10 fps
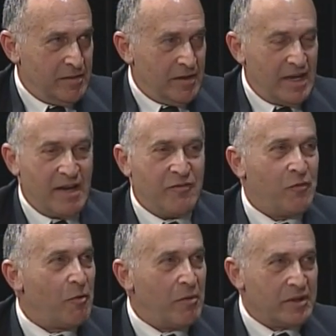I have
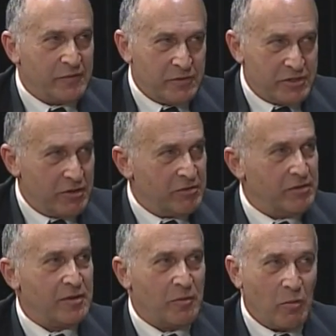4 wonderful
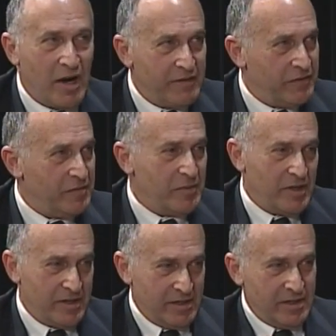children and a wife and
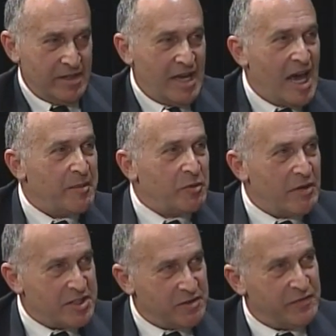my Animal
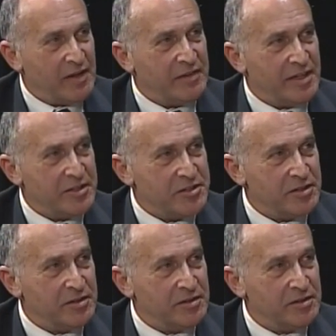Rescue Foundation,